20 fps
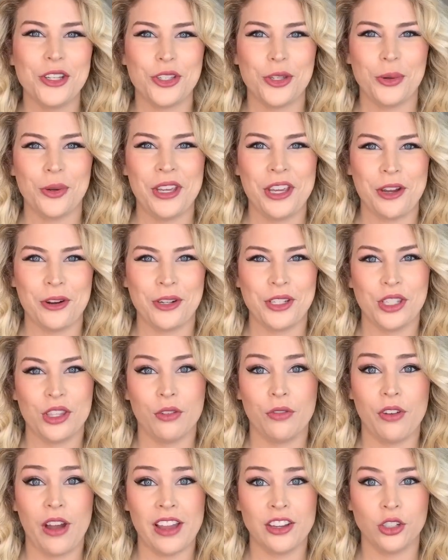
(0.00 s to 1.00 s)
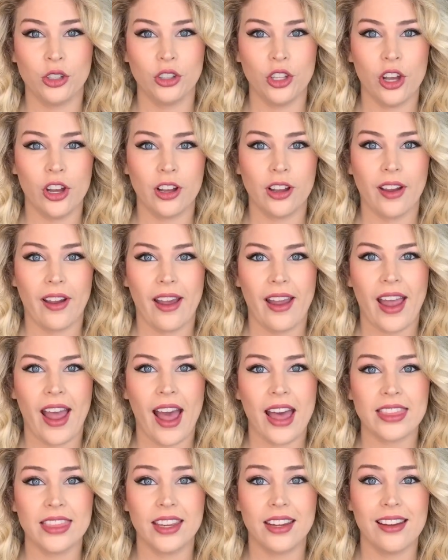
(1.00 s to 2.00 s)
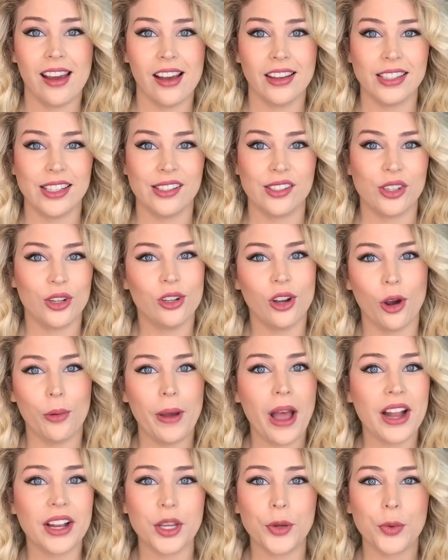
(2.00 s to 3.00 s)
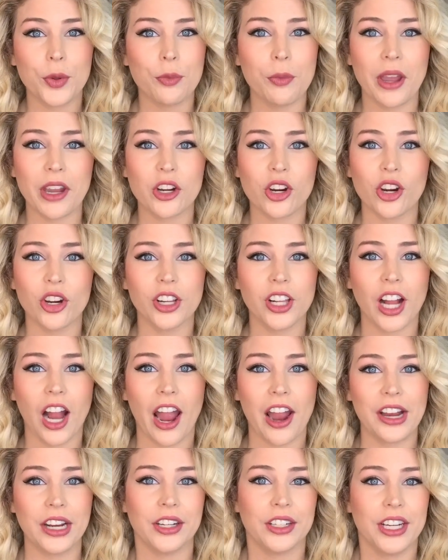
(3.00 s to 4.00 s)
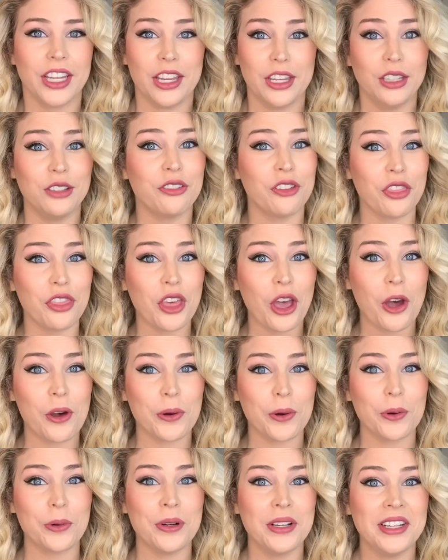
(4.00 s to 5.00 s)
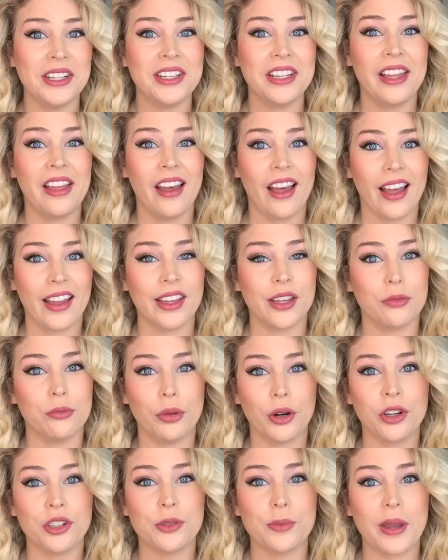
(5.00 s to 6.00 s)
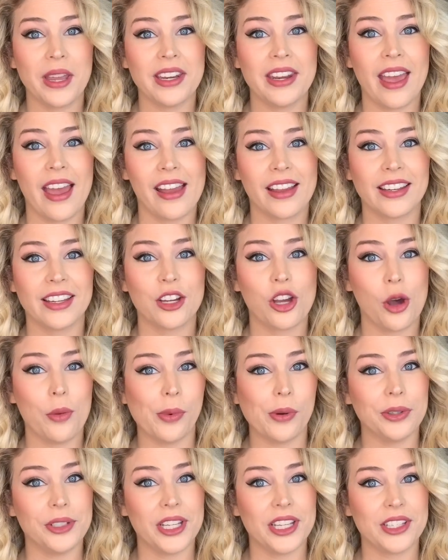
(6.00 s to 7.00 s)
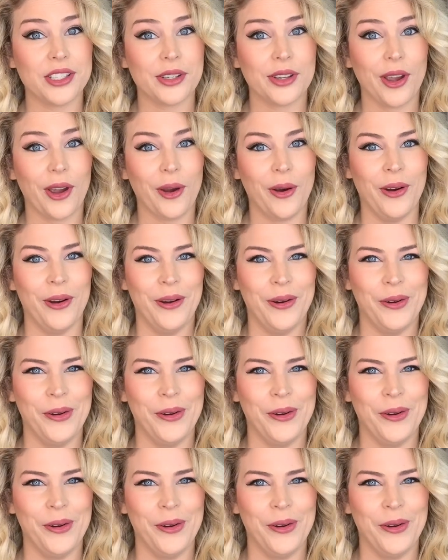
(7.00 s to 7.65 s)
So here is the final look. I had the guts to go back in with my curling iron, even though I have burned my neck a couple of days ago.